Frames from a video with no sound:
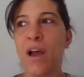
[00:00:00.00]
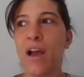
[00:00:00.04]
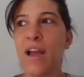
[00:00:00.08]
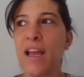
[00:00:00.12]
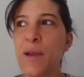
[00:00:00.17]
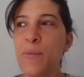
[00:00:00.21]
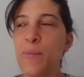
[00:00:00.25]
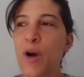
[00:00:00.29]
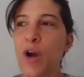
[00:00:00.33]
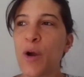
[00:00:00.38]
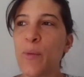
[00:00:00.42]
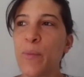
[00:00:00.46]

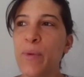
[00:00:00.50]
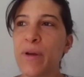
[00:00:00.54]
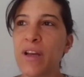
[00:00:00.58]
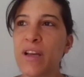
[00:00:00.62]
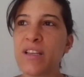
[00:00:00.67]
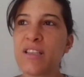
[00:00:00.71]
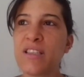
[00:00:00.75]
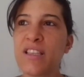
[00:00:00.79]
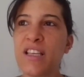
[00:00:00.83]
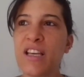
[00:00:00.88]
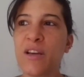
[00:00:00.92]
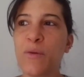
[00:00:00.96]
in part
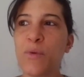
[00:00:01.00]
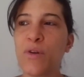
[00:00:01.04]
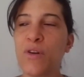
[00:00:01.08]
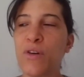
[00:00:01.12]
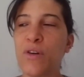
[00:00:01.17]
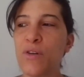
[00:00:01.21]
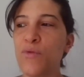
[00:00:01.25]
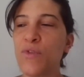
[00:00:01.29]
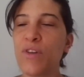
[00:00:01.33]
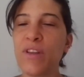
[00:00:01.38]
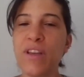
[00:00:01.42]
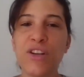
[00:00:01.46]
because they
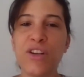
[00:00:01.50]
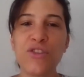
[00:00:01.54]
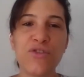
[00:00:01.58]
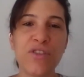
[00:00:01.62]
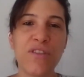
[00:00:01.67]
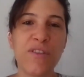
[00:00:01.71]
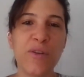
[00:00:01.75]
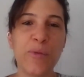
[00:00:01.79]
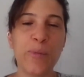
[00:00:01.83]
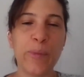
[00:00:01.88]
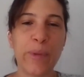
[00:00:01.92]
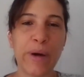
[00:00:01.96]
were really
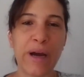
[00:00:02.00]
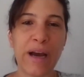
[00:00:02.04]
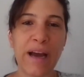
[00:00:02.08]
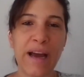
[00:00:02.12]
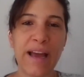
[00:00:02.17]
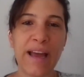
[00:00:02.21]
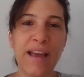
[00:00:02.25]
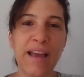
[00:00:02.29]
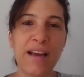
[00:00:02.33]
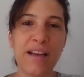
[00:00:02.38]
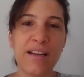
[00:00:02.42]
driven by